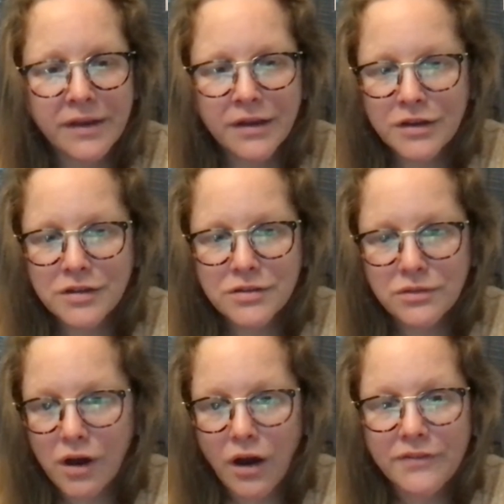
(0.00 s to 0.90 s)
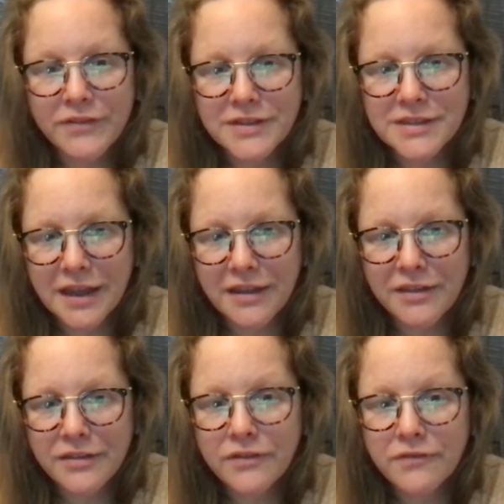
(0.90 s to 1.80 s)
So obviously, I
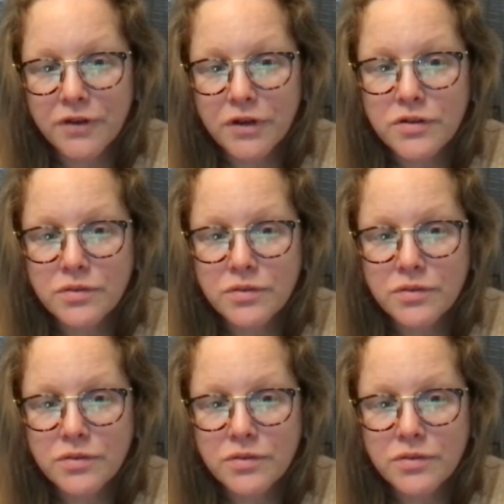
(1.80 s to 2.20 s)
think the first